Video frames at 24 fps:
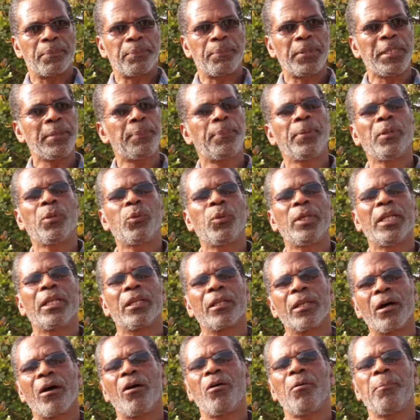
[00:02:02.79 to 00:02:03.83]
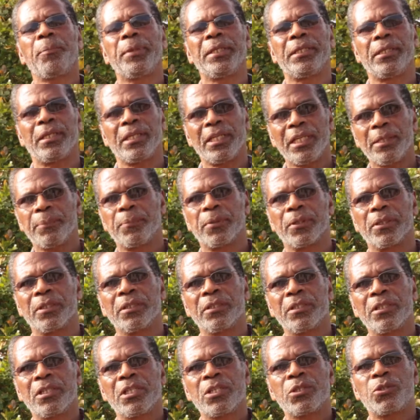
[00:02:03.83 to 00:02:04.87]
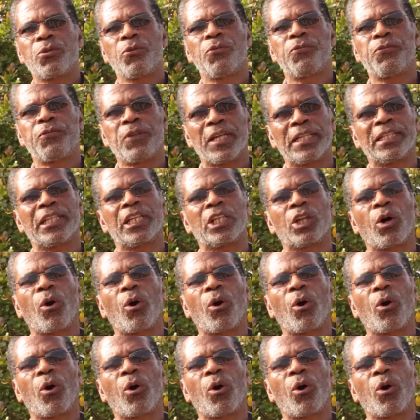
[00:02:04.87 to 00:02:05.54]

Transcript: people will now be able to find an